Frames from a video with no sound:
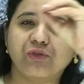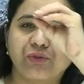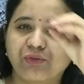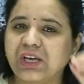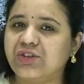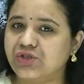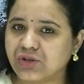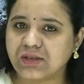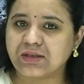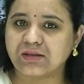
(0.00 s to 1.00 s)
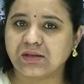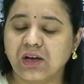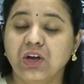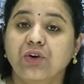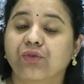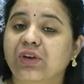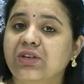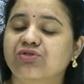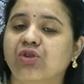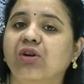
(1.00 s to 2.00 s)
features.
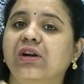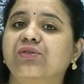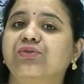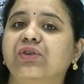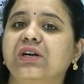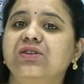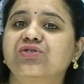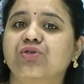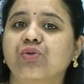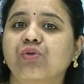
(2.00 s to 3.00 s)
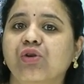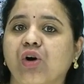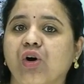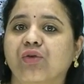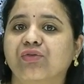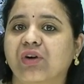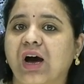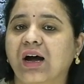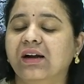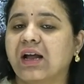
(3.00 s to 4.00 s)
We saw different school of
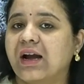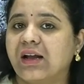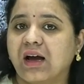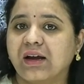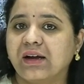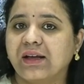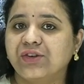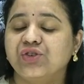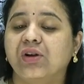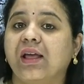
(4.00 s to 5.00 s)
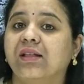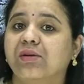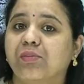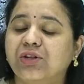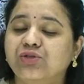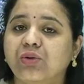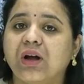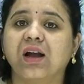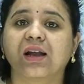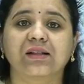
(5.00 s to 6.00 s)
art and architecture like the
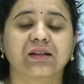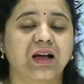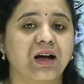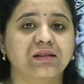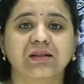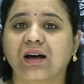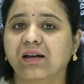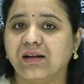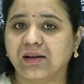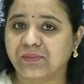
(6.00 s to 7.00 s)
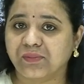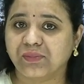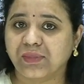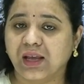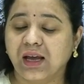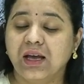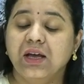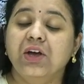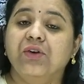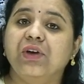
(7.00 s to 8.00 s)
Mathura, like the Gandhara.
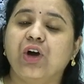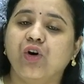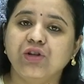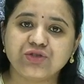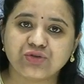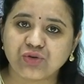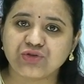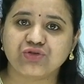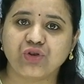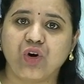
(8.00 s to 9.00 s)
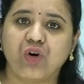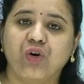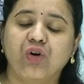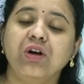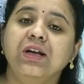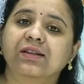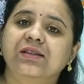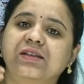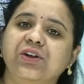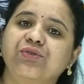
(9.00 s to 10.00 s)
We also saw
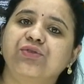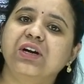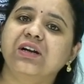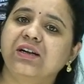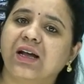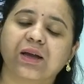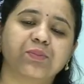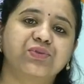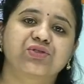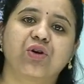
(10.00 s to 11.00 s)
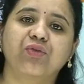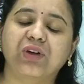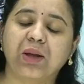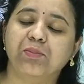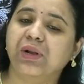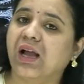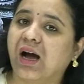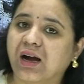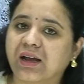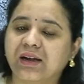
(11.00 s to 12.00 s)
the different types of temple
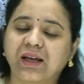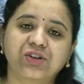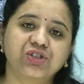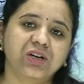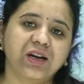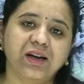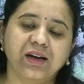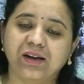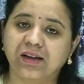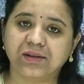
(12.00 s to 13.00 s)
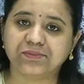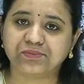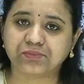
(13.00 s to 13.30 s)
architecture in India.